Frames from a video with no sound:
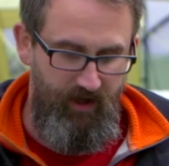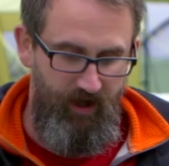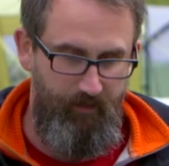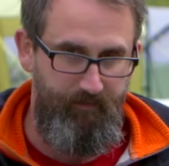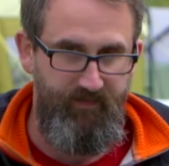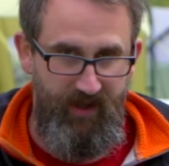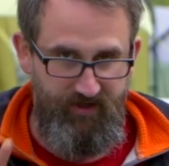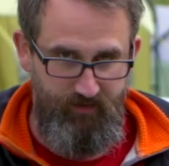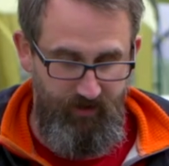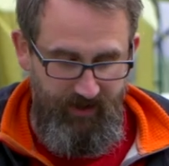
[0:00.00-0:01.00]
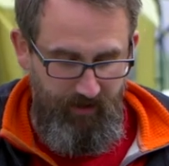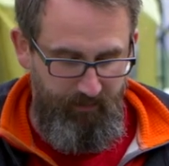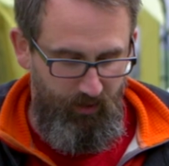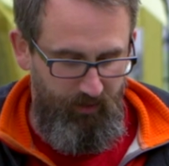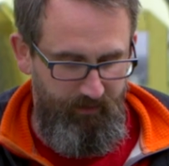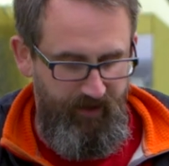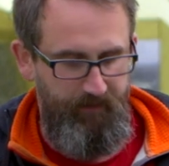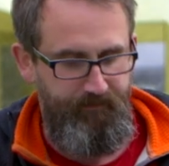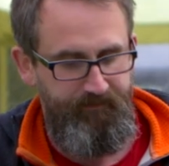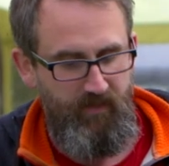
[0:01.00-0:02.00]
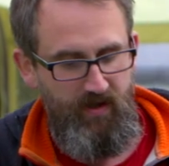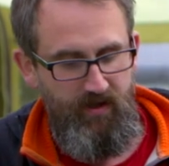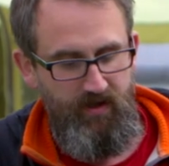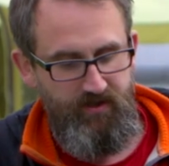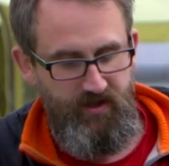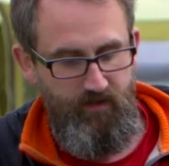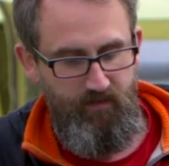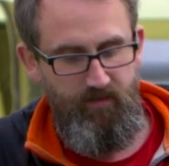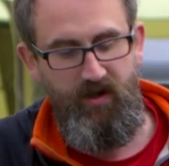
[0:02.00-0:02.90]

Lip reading: That's a really important bit. So